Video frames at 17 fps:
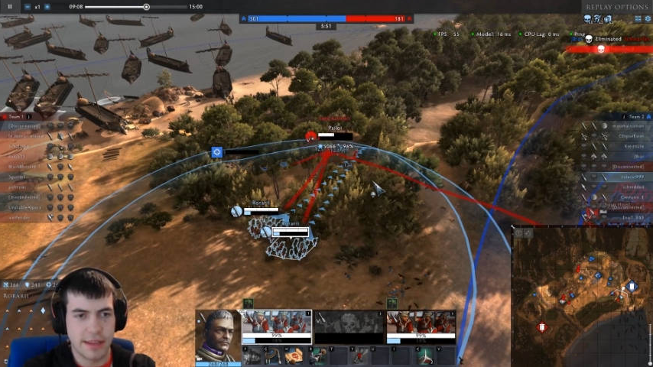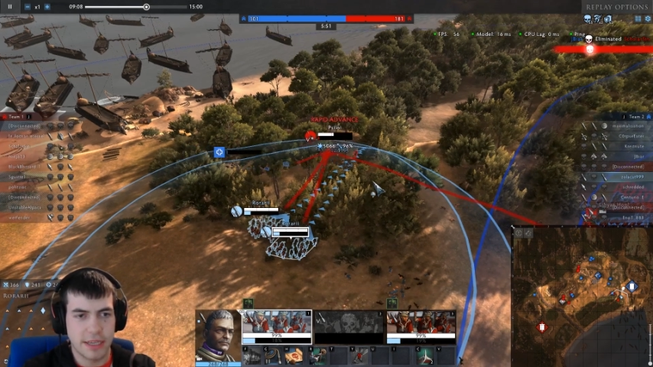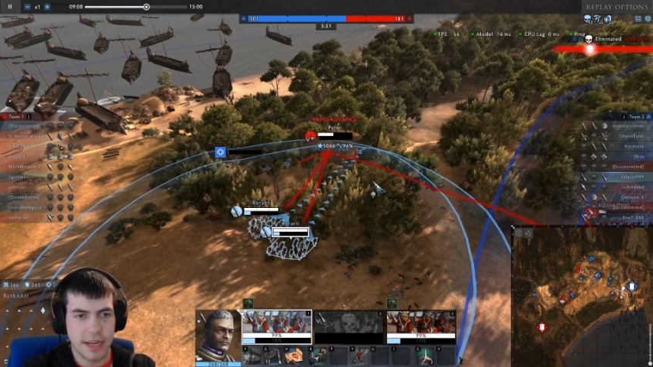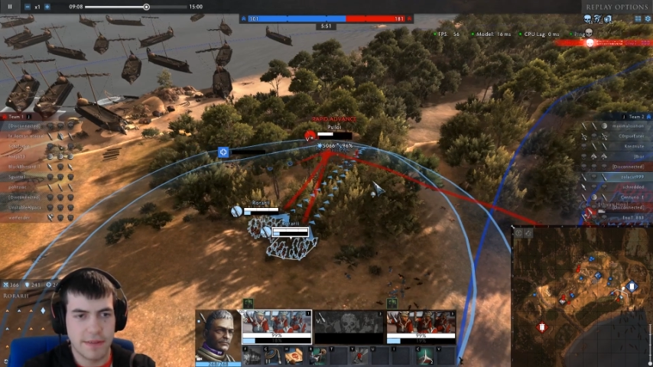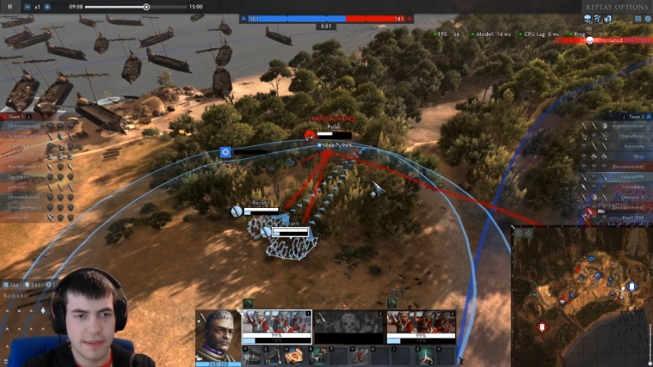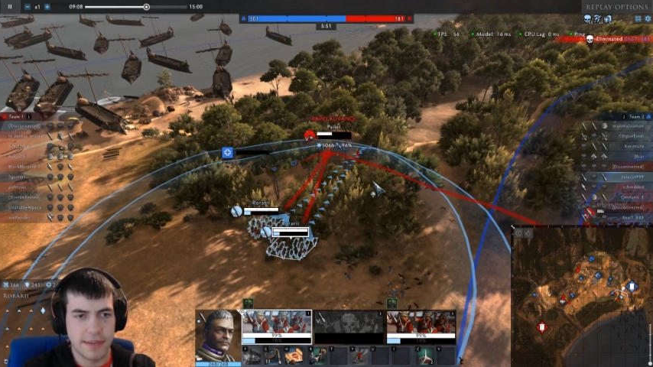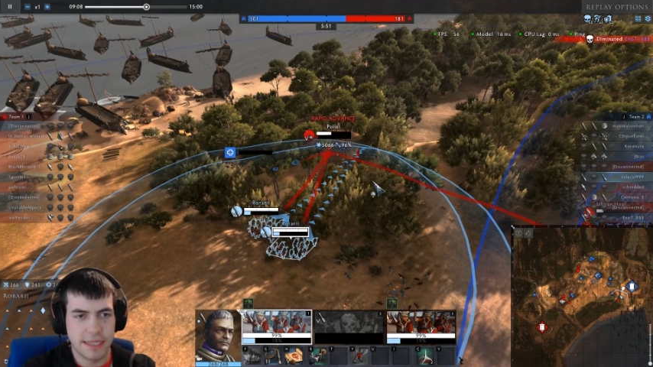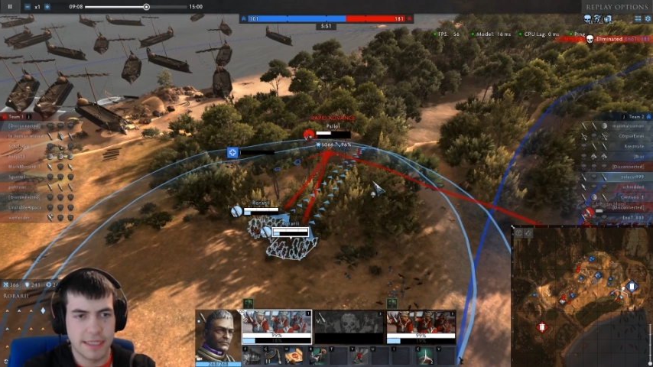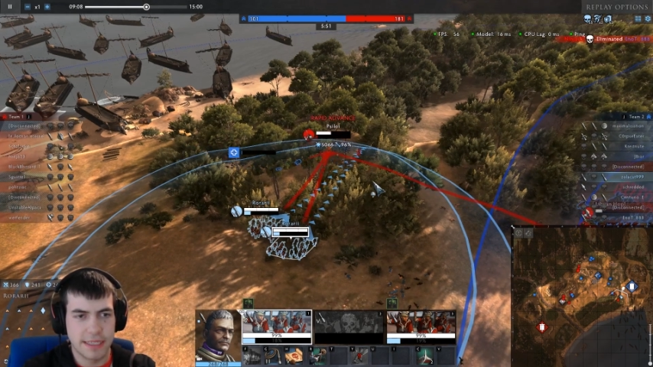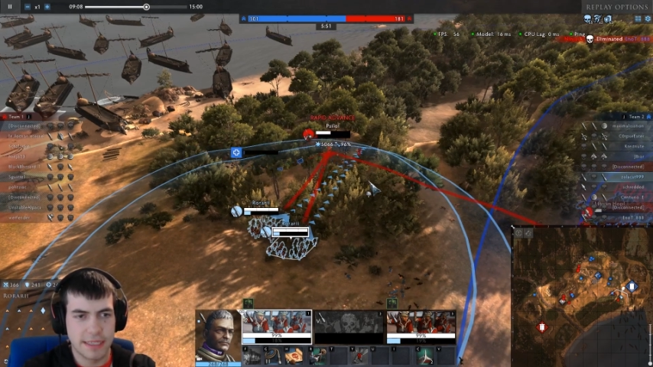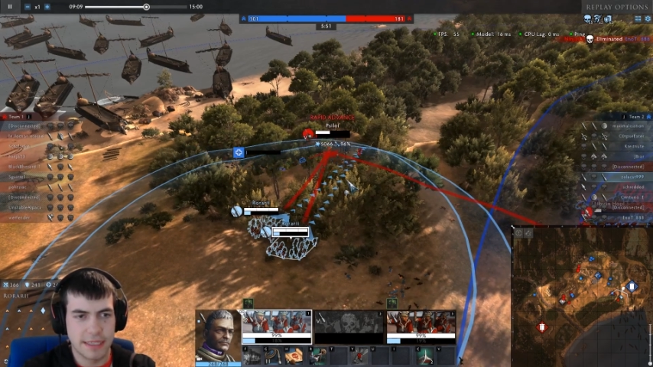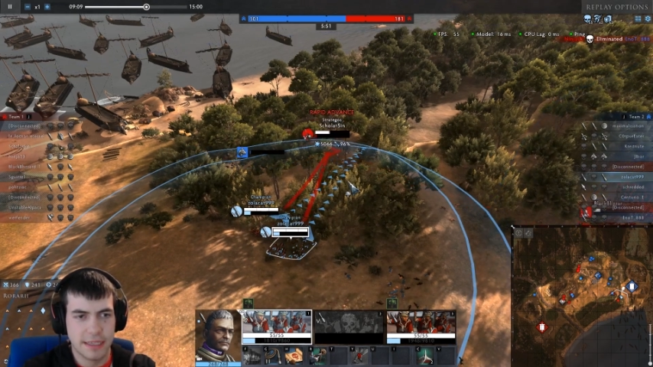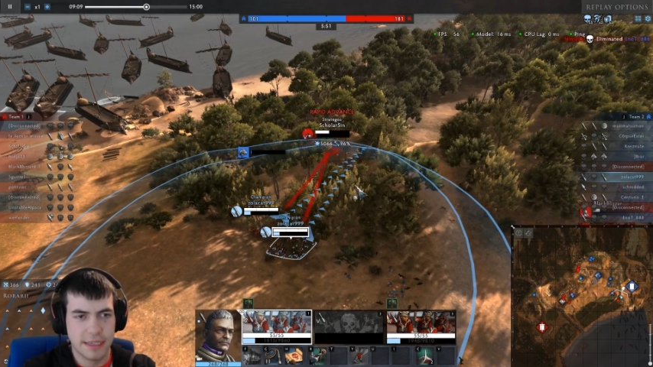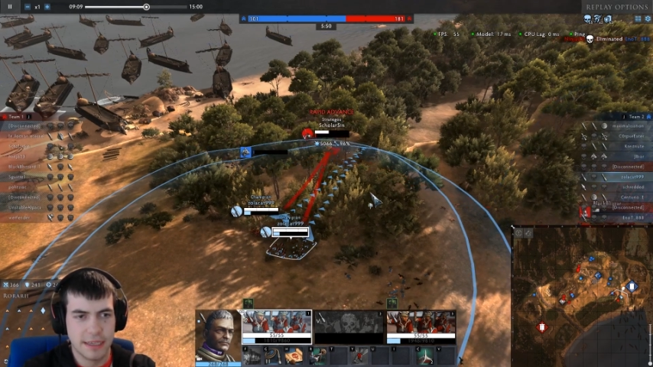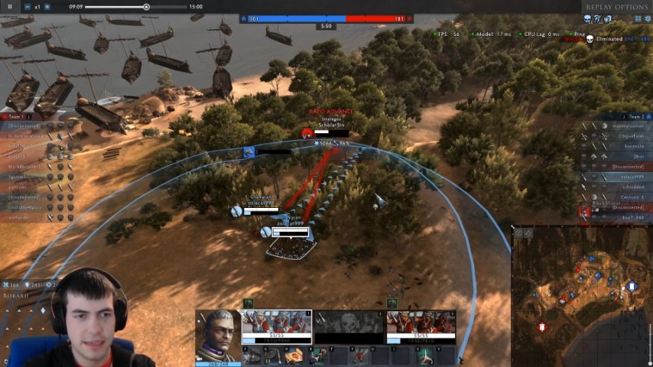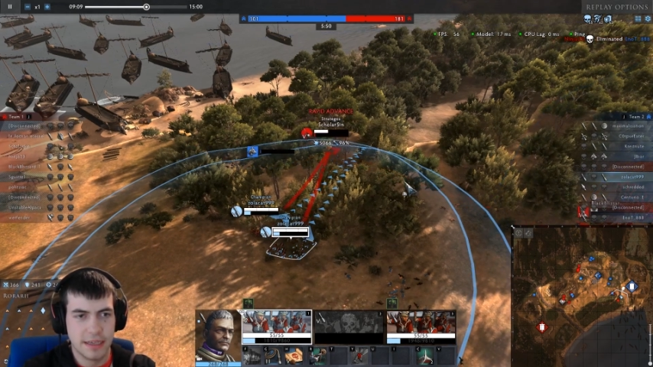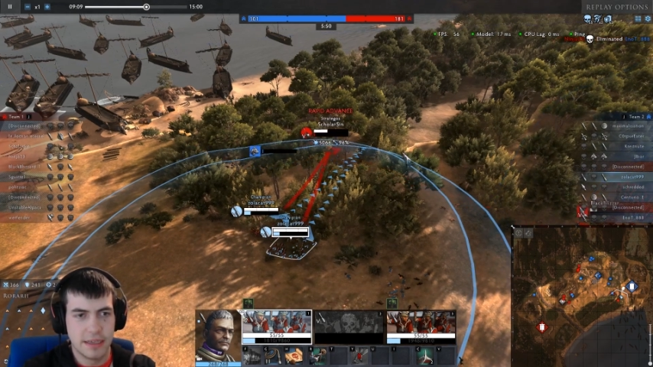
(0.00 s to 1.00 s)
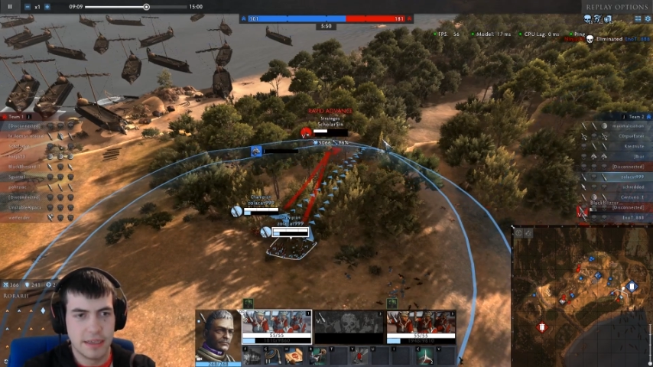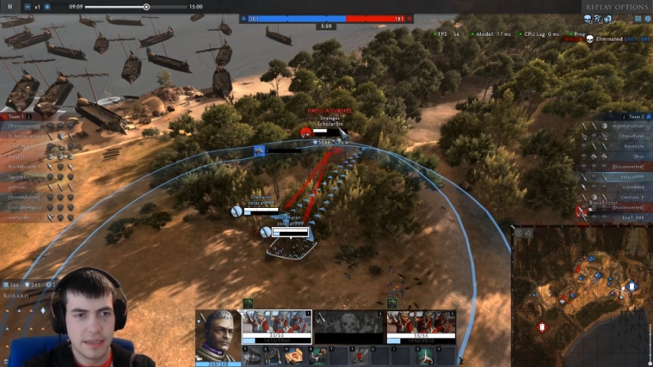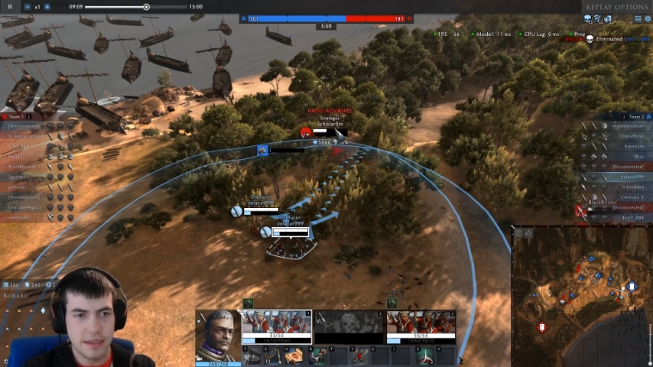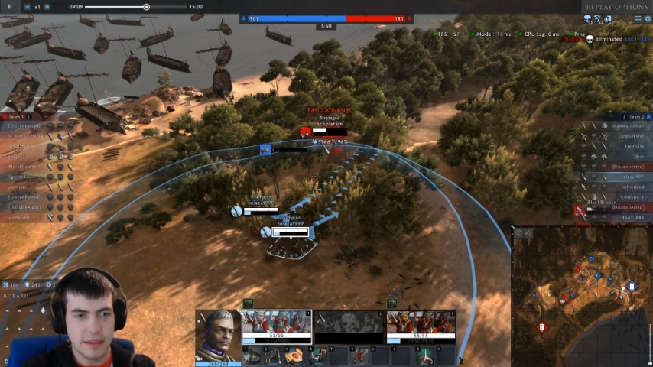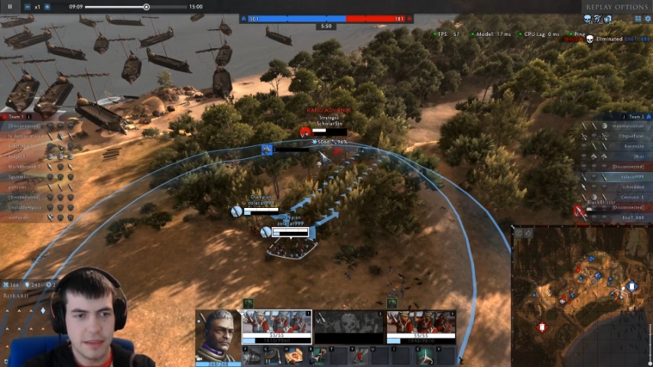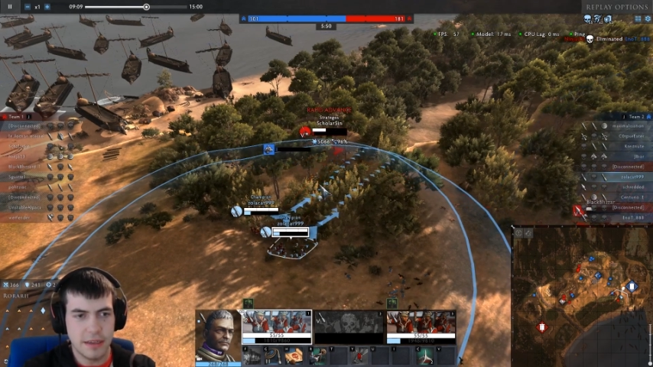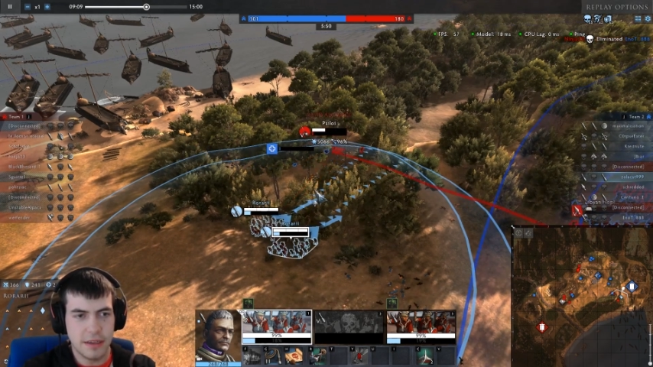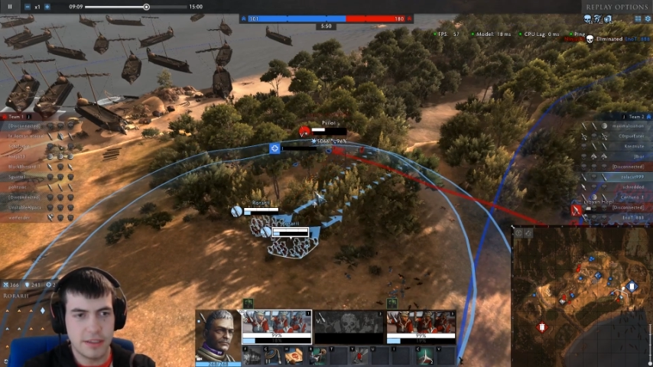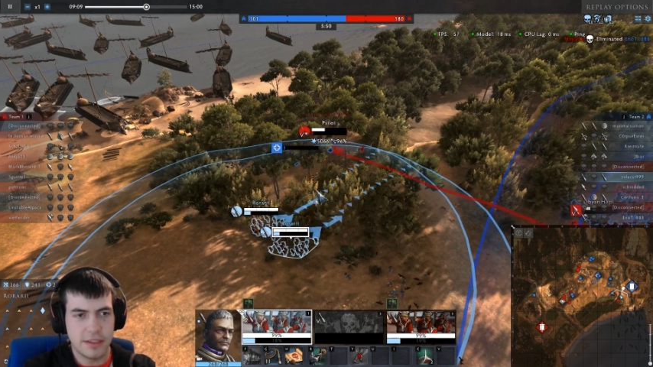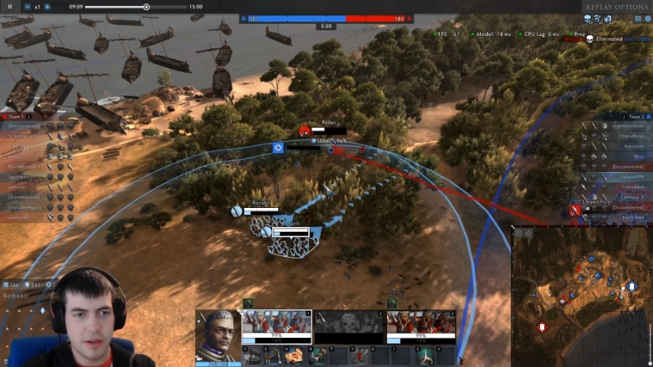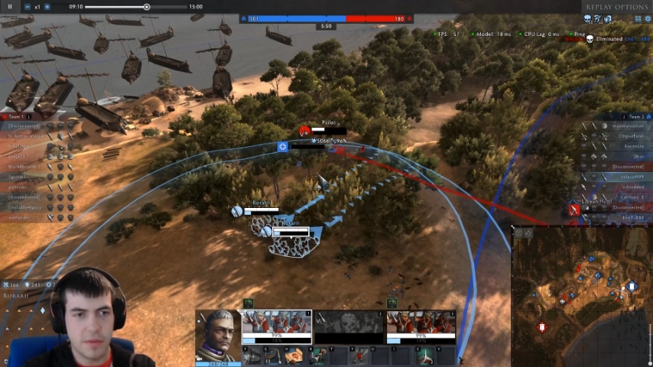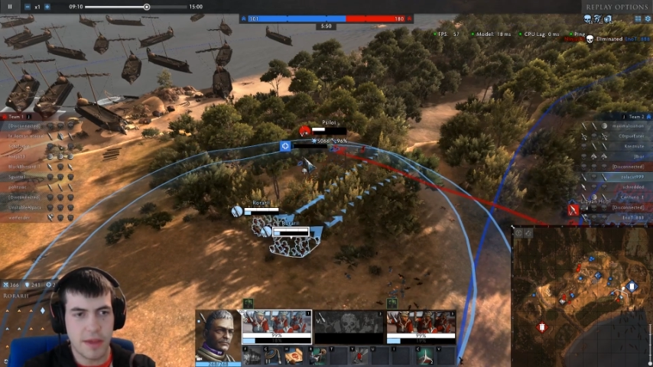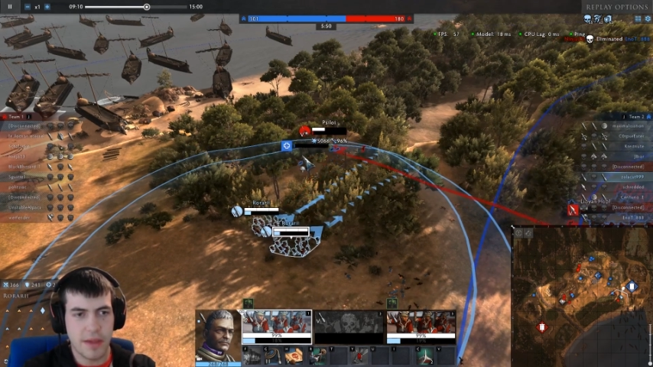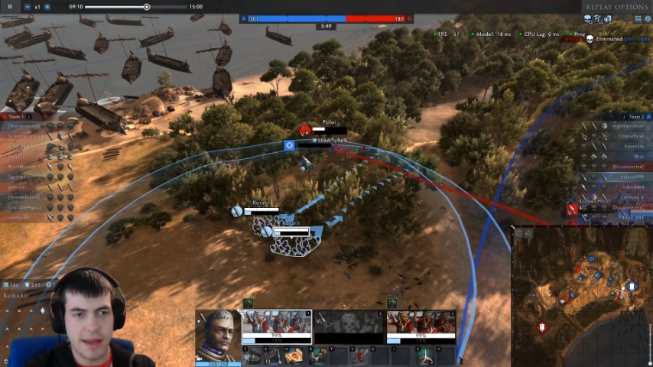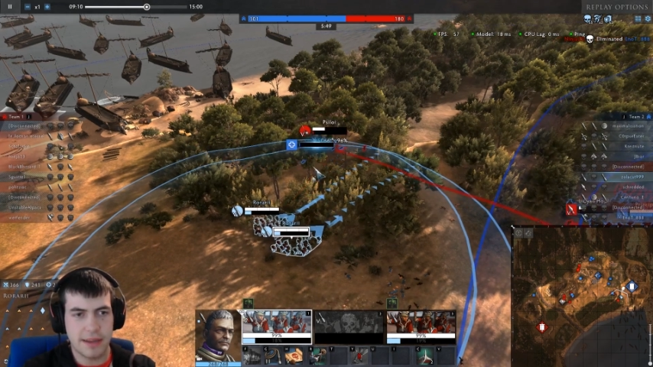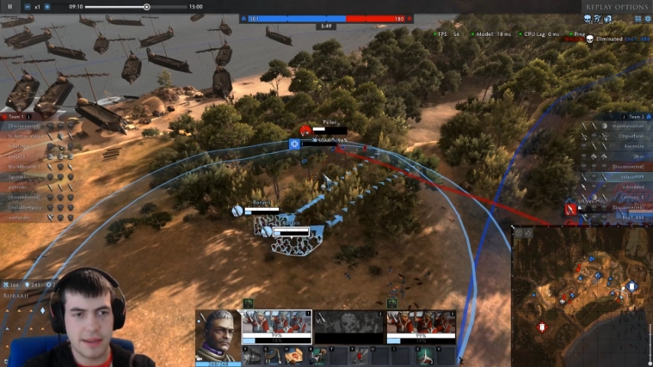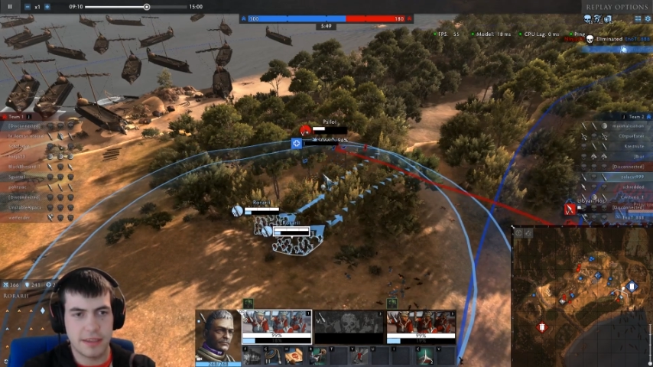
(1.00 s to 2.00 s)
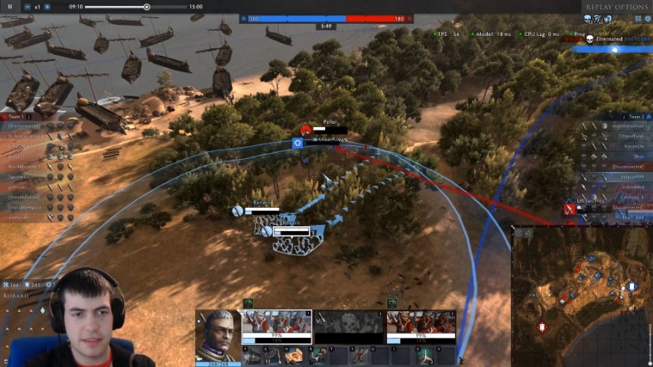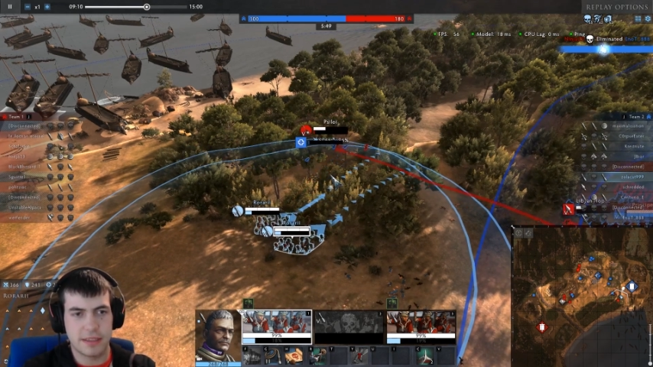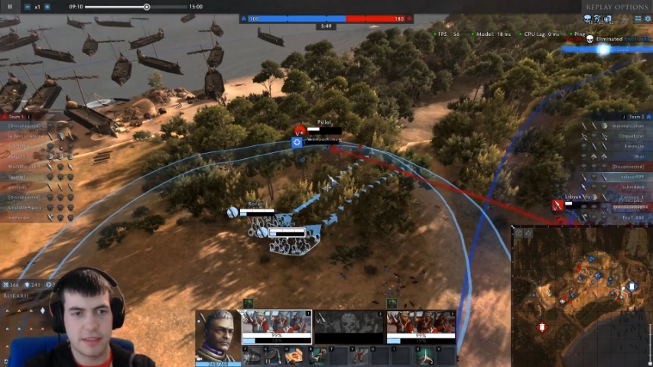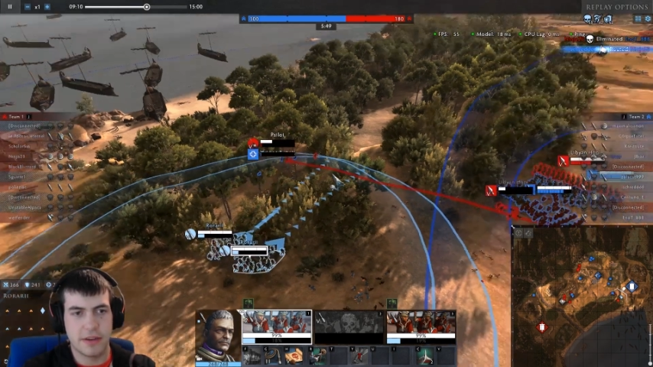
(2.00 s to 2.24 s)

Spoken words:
the javelins. I stopped there just to